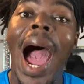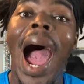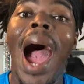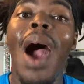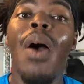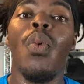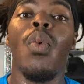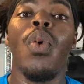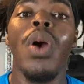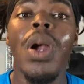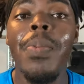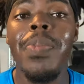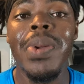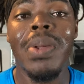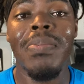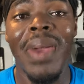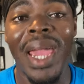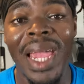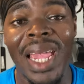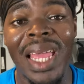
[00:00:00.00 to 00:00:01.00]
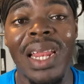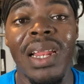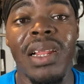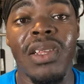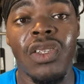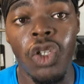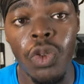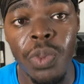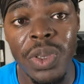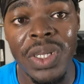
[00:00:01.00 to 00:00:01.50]
I will be making it a
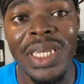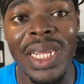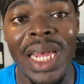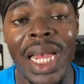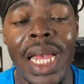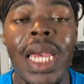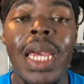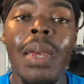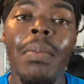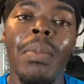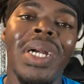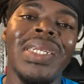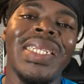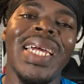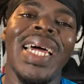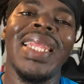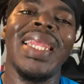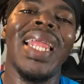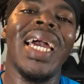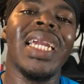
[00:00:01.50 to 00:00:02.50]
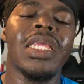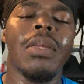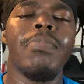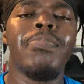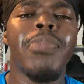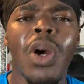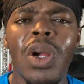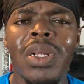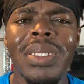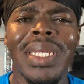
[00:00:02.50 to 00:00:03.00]
superset because I like the
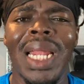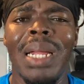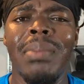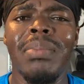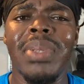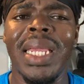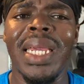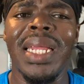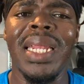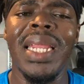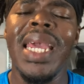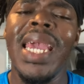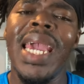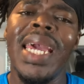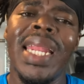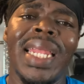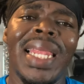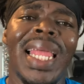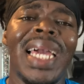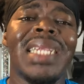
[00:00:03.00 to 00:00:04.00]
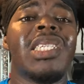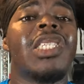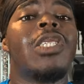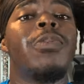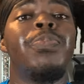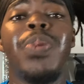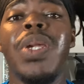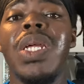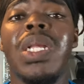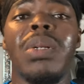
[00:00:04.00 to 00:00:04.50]
burn that I'm getting, and I like to
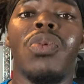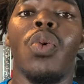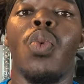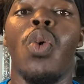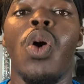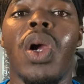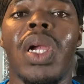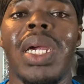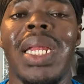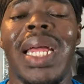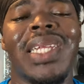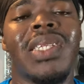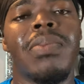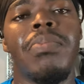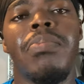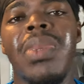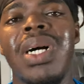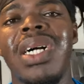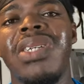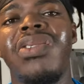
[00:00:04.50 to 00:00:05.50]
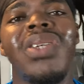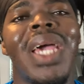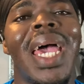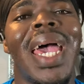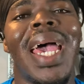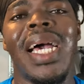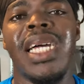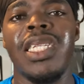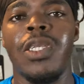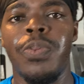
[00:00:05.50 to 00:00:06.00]
speed up the workout as much
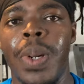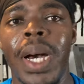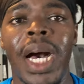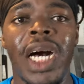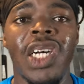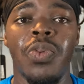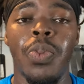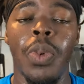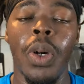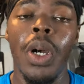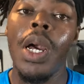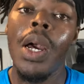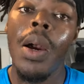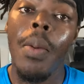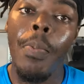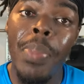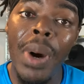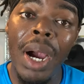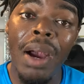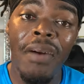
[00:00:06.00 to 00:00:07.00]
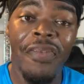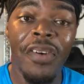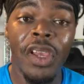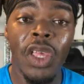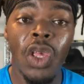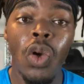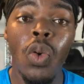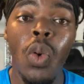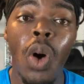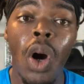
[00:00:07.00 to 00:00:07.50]
as possible. But for
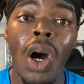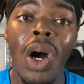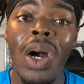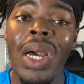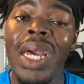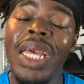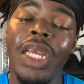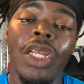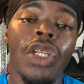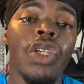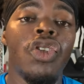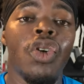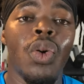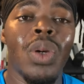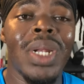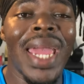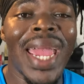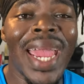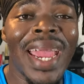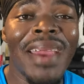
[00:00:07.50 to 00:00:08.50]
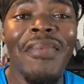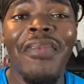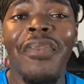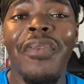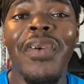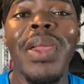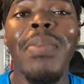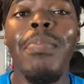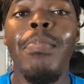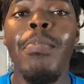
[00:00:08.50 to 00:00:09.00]
you all, you're doing
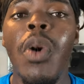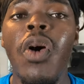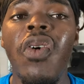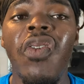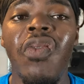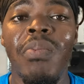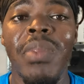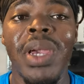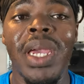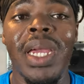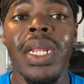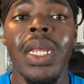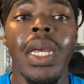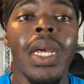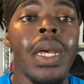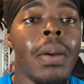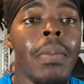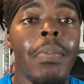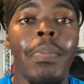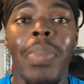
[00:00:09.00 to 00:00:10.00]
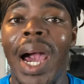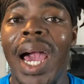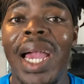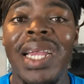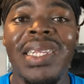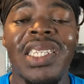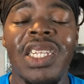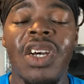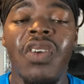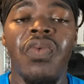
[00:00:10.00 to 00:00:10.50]
every movement by
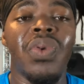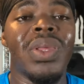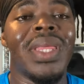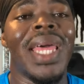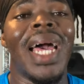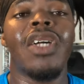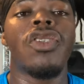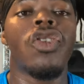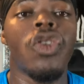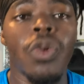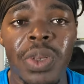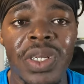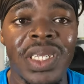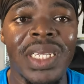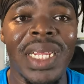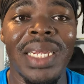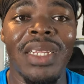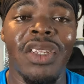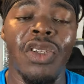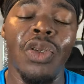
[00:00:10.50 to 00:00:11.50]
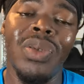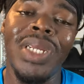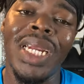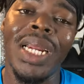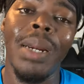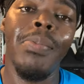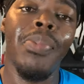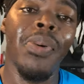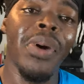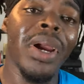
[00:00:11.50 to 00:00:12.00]
itself without supersetting. So you take
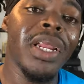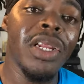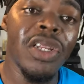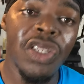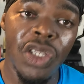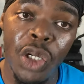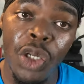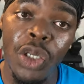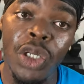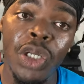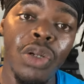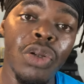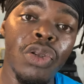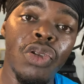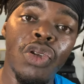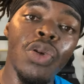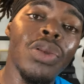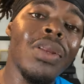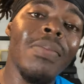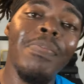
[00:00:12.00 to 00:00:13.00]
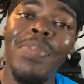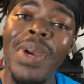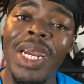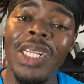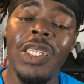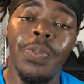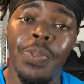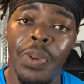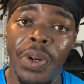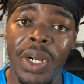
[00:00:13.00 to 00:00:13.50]
a break, you do, you'll do the
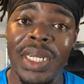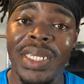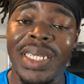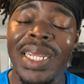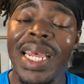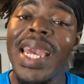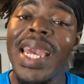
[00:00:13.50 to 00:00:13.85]
bench press,